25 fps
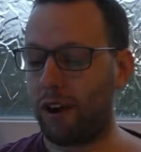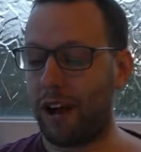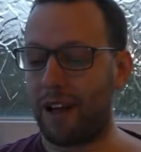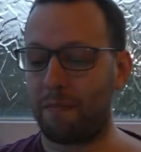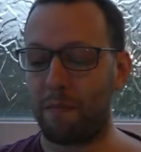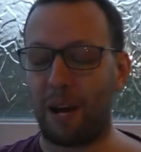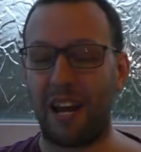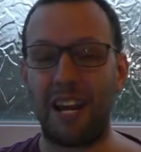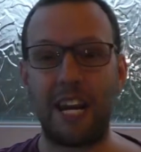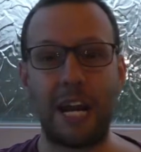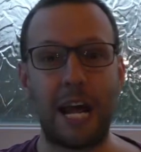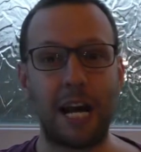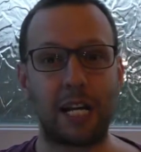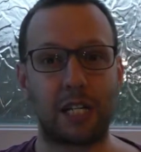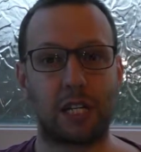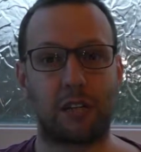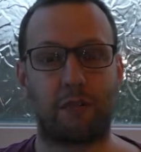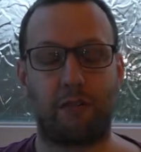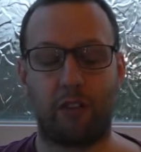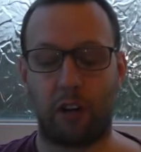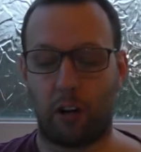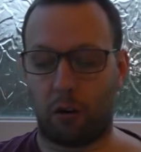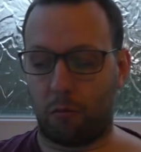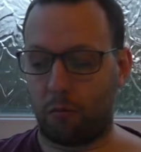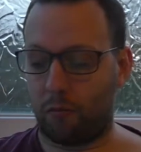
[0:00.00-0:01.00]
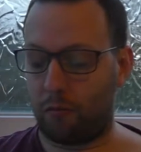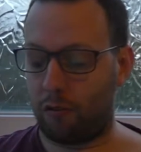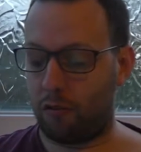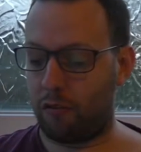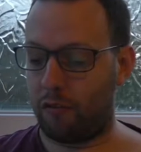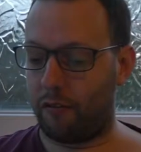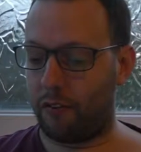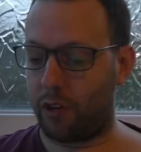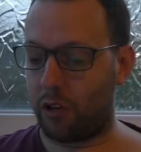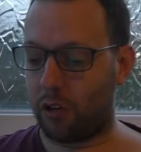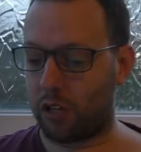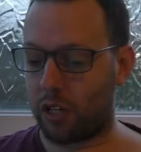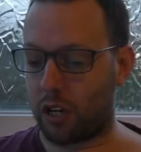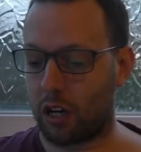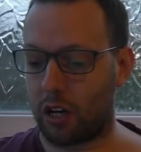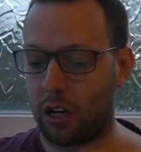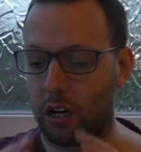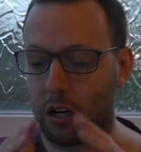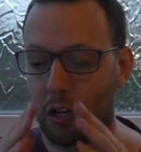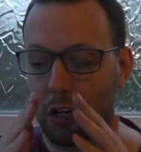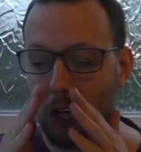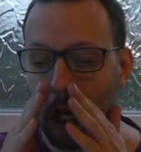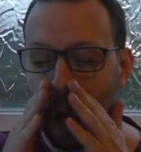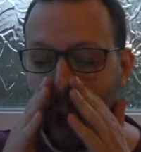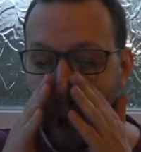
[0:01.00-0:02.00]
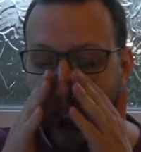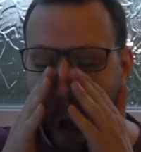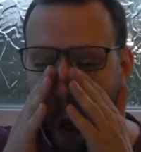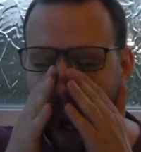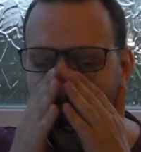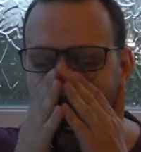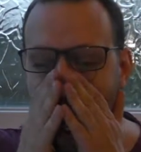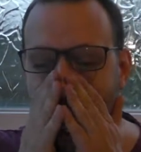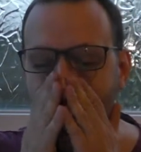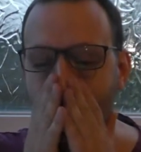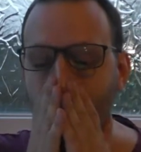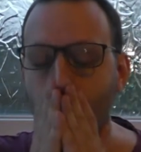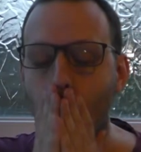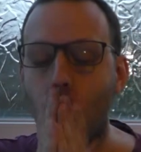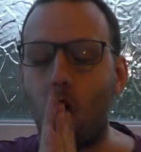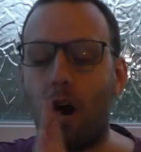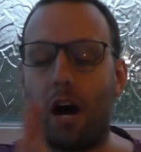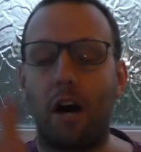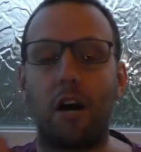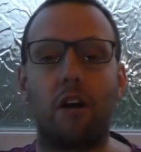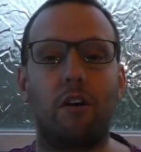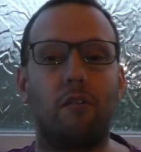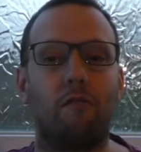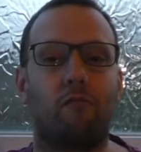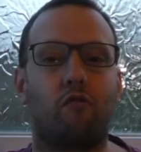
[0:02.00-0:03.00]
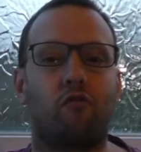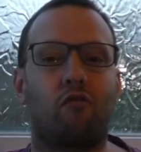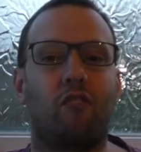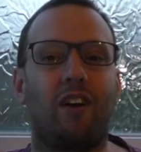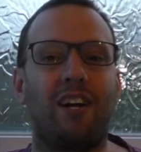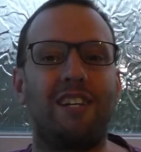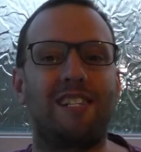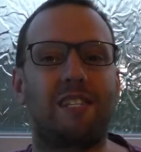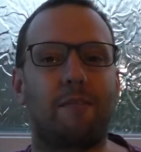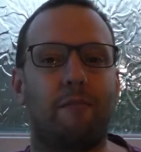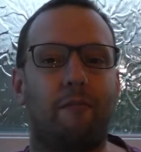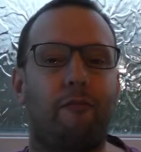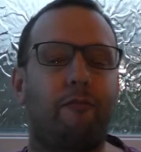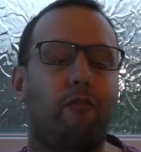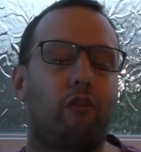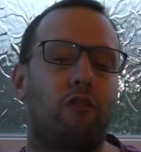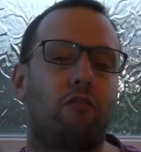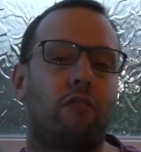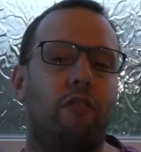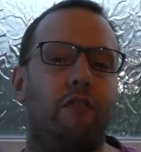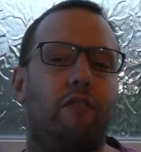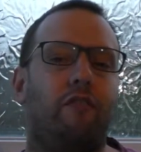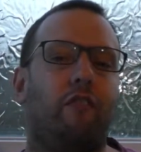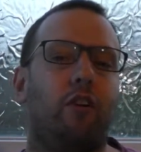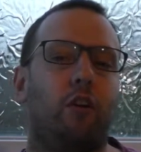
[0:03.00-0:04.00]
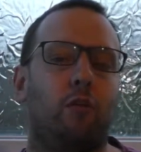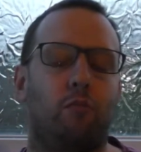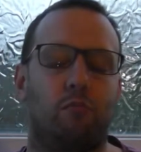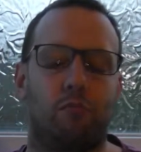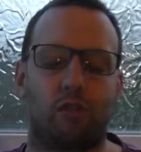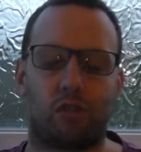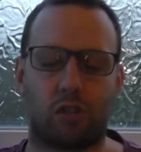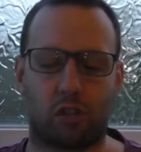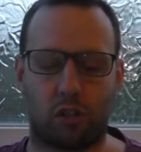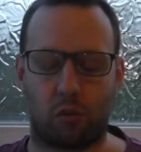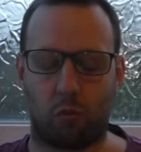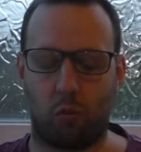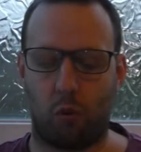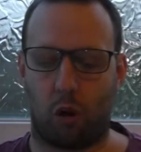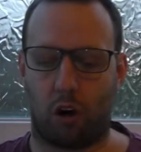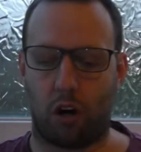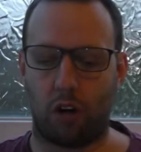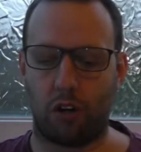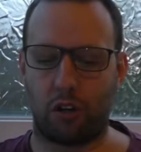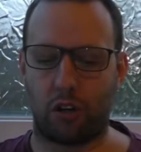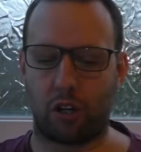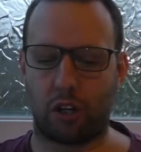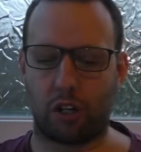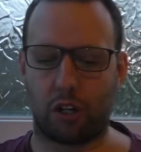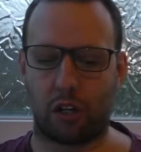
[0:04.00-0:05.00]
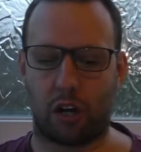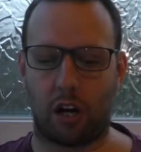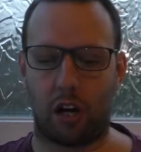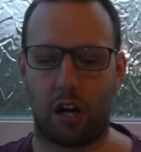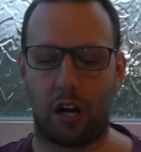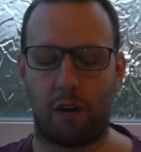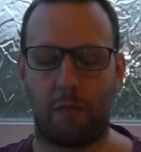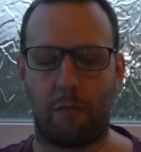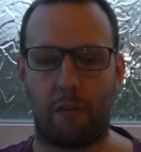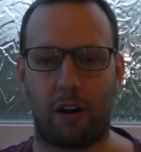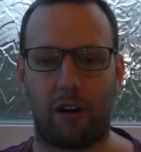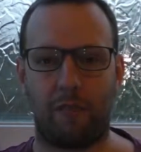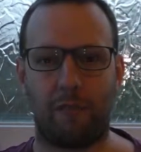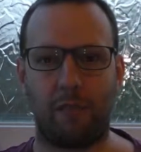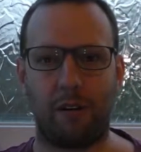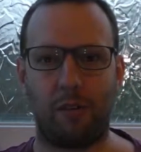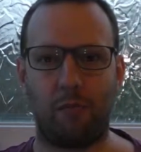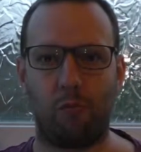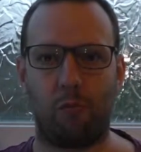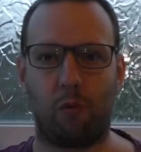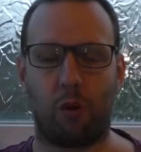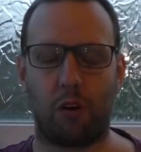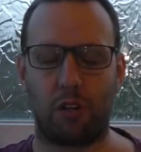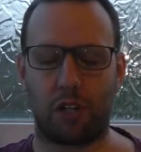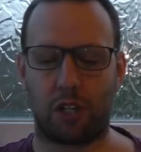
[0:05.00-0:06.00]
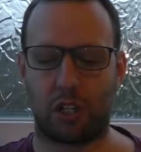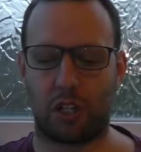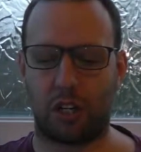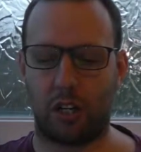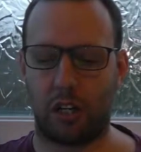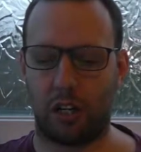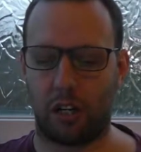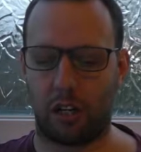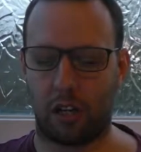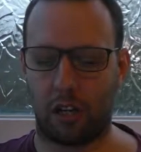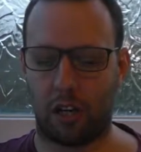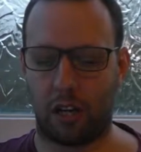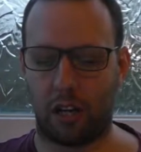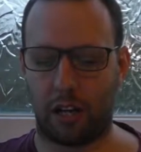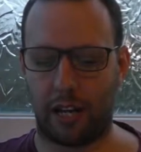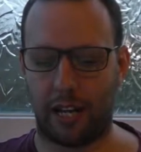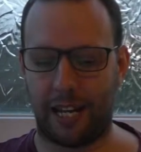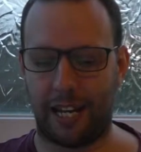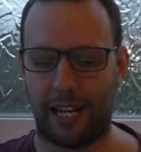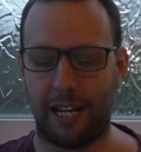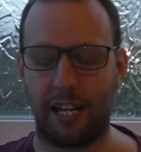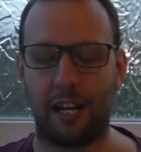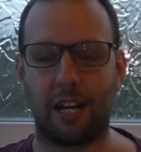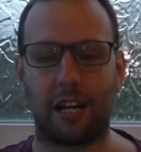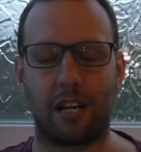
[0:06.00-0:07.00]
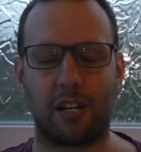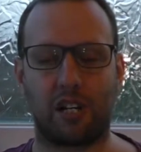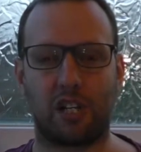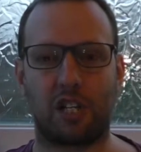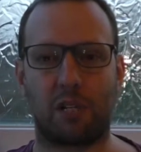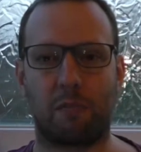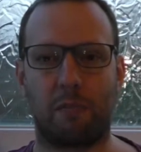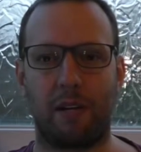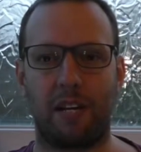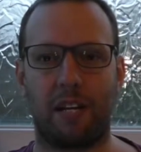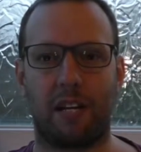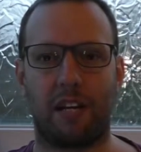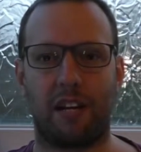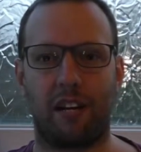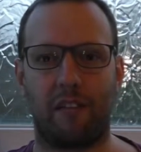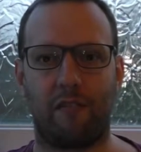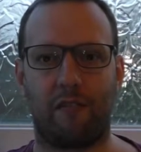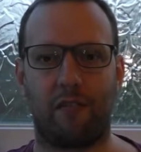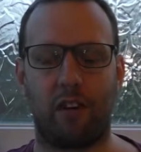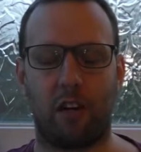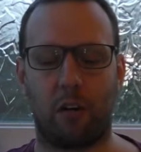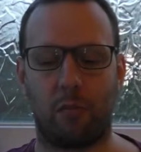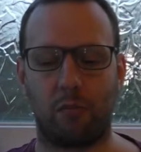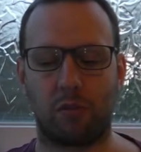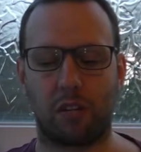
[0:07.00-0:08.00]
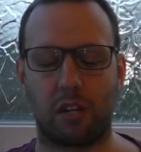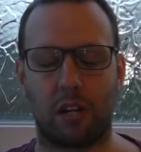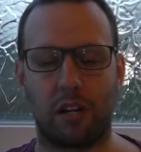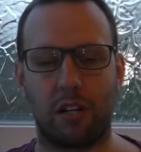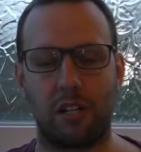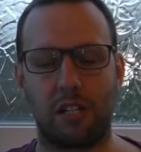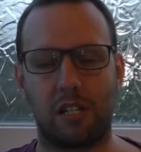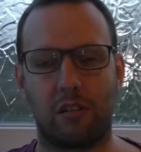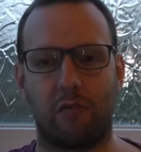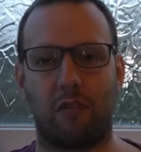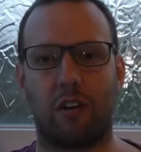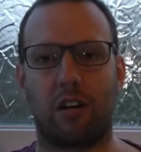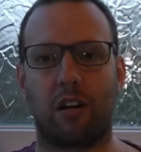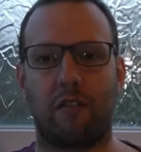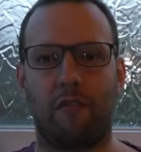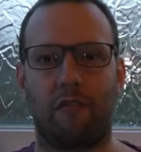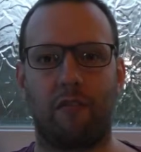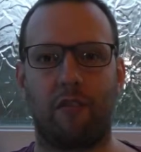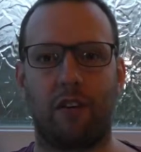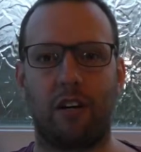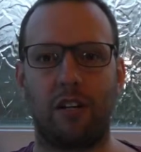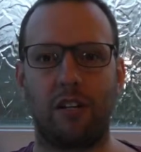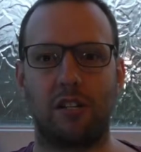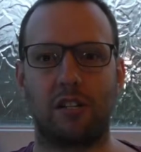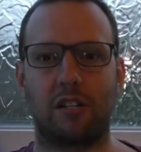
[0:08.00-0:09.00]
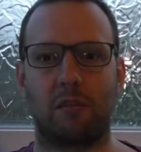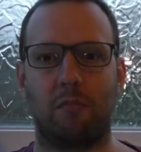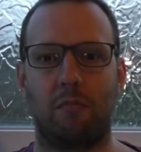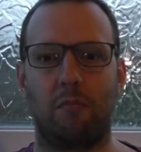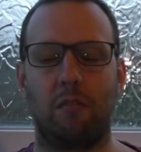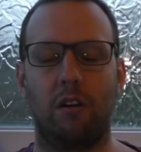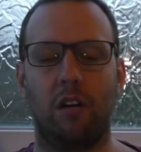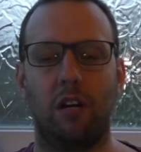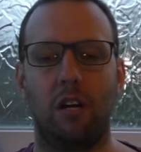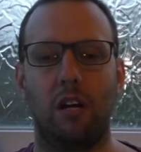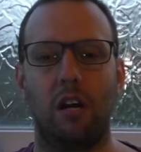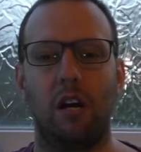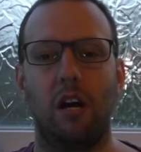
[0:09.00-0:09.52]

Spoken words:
my next film reviews I'm going to do, I'm going to find some foreign films to watch. I've been watching, like, English-speaking films. I'm going to see if I can find some